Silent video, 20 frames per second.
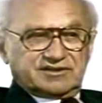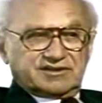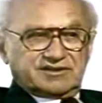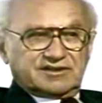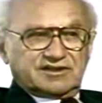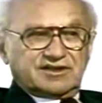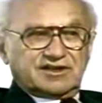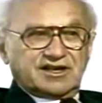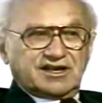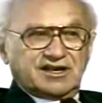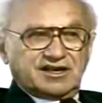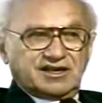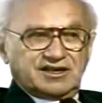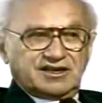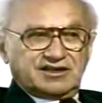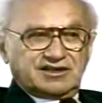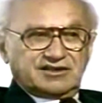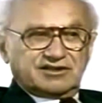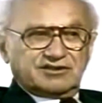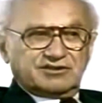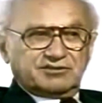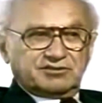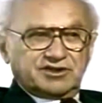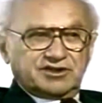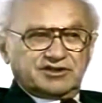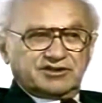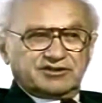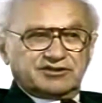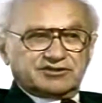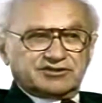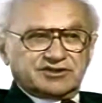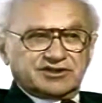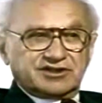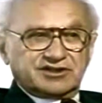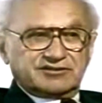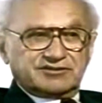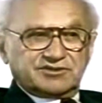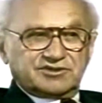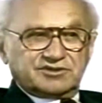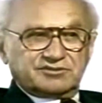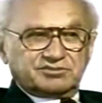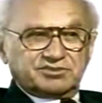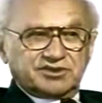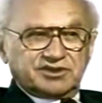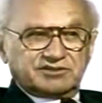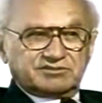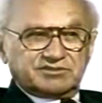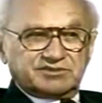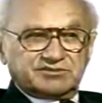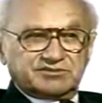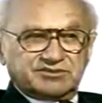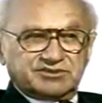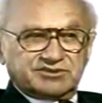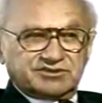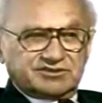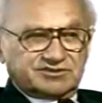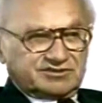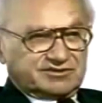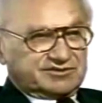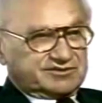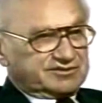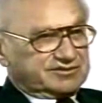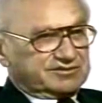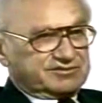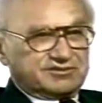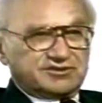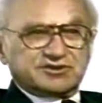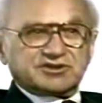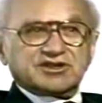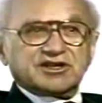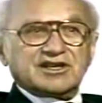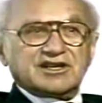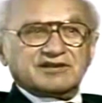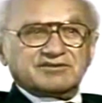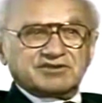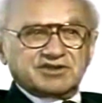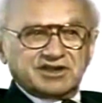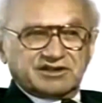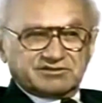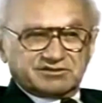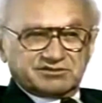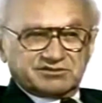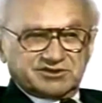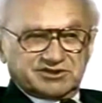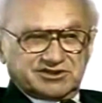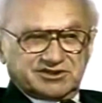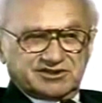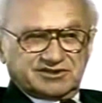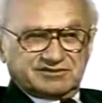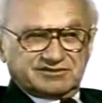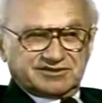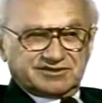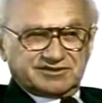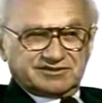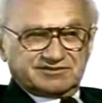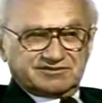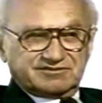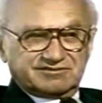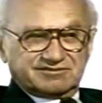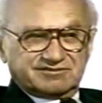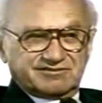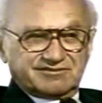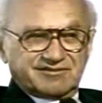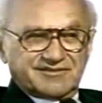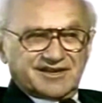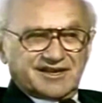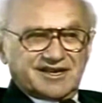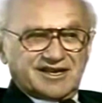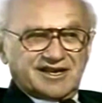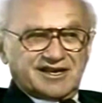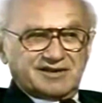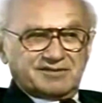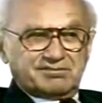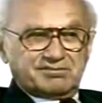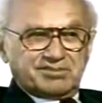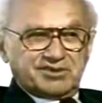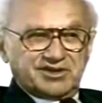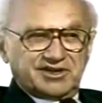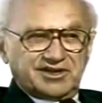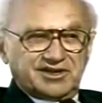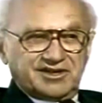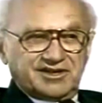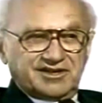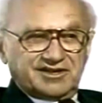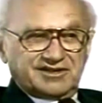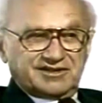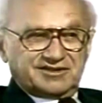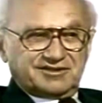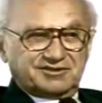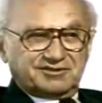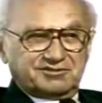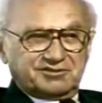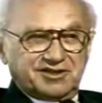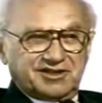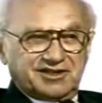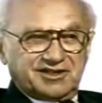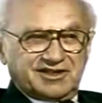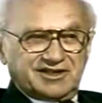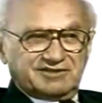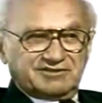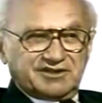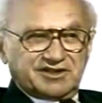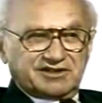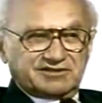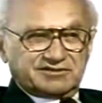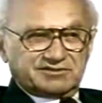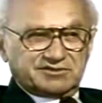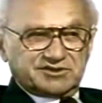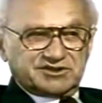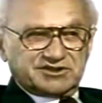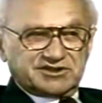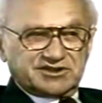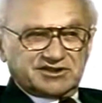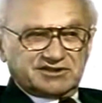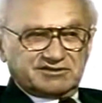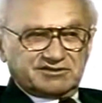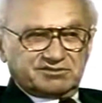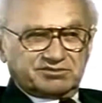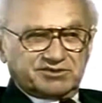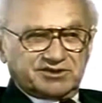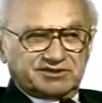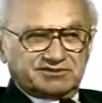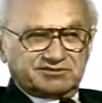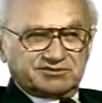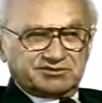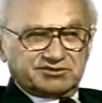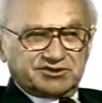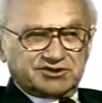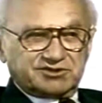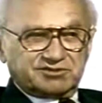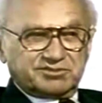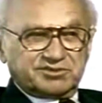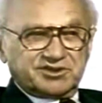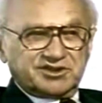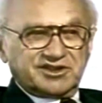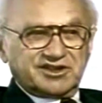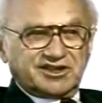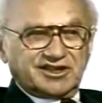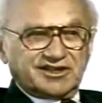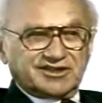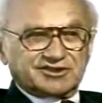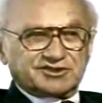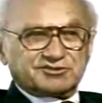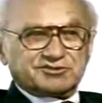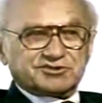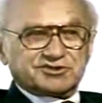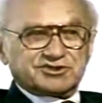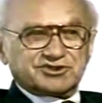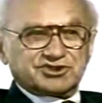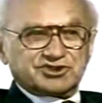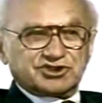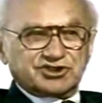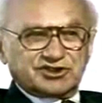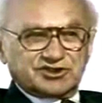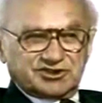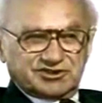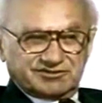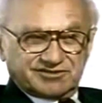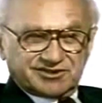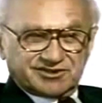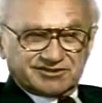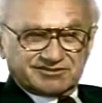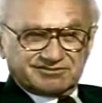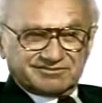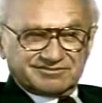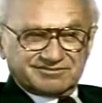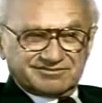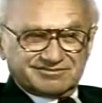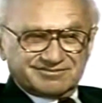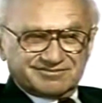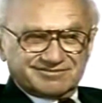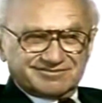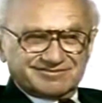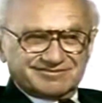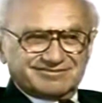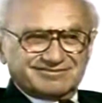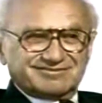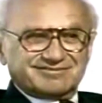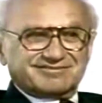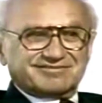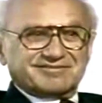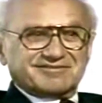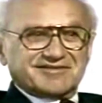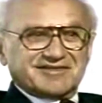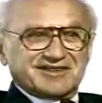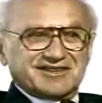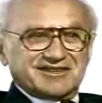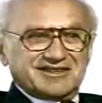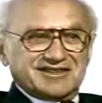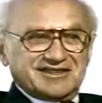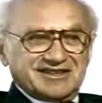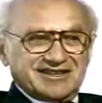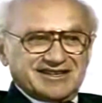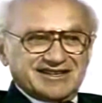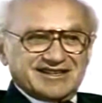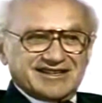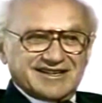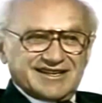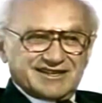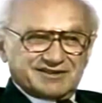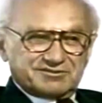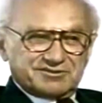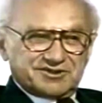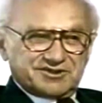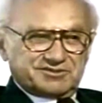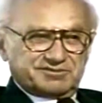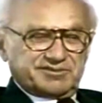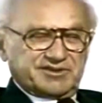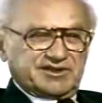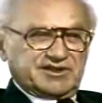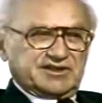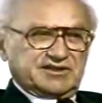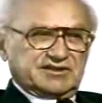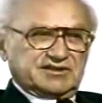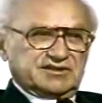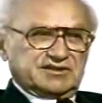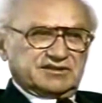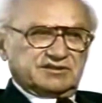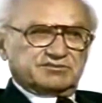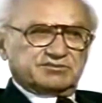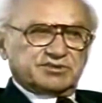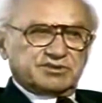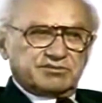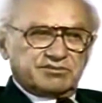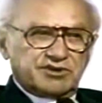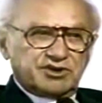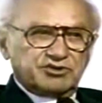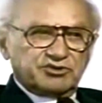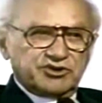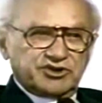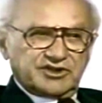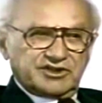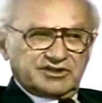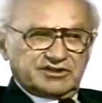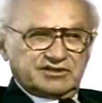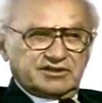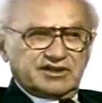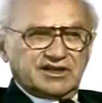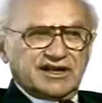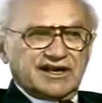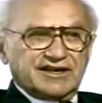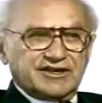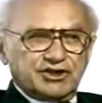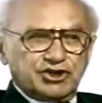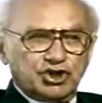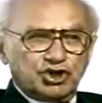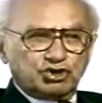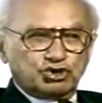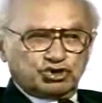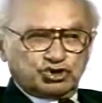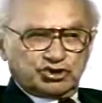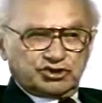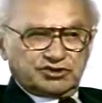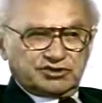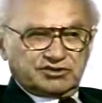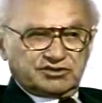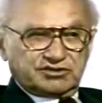that A, the way to solve all problems was to have government solve it, and B, the way to have government solve the problems was to put intellectuals in charge of it. In that respect, in promoting that notion